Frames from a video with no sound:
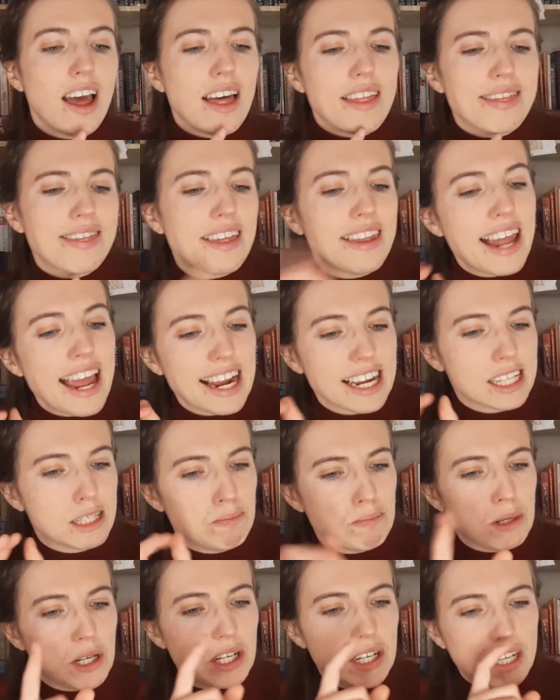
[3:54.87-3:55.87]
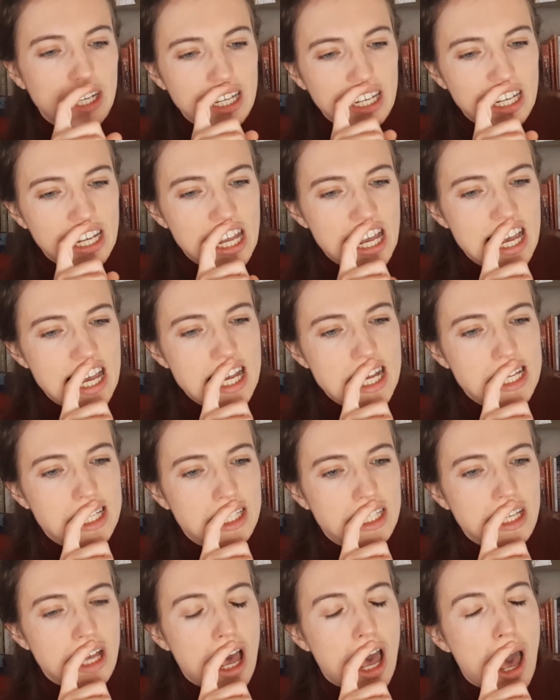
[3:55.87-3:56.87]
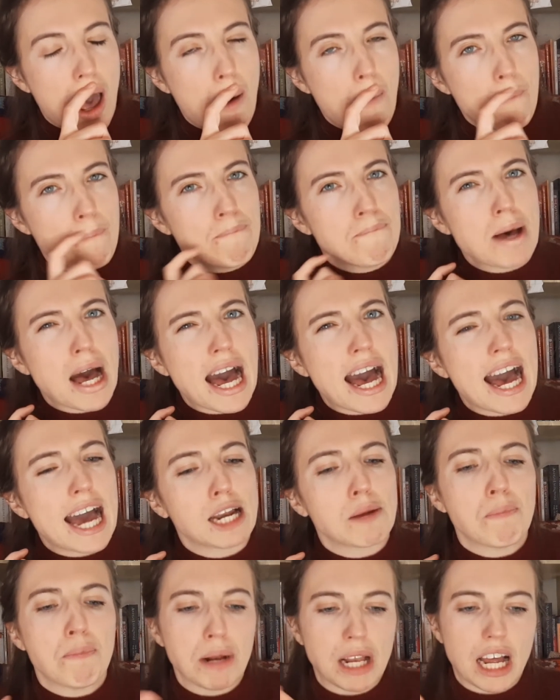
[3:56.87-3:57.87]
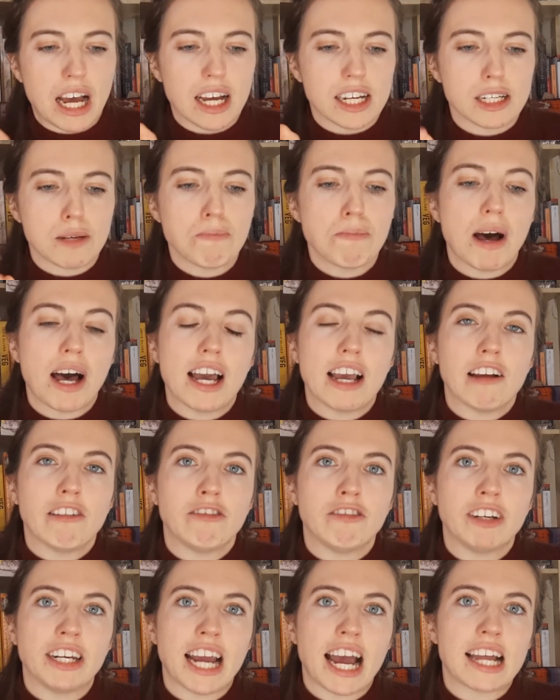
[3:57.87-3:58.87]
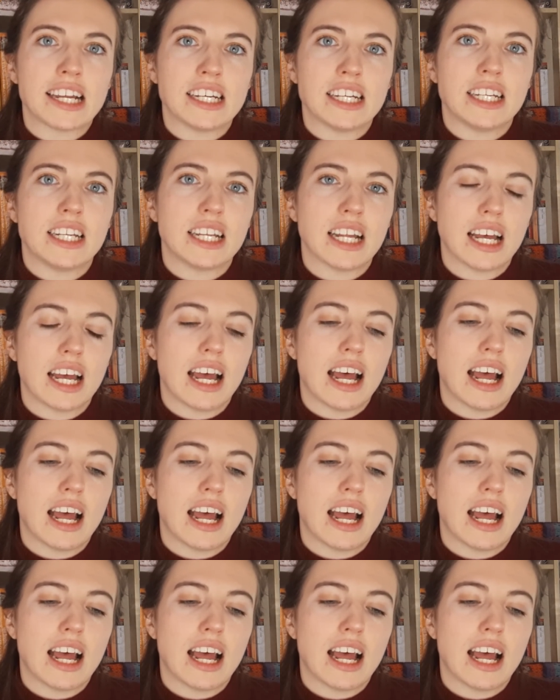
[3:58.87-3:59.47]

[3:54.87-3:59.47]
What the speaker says: The next book is Bad Blood by Rhiannon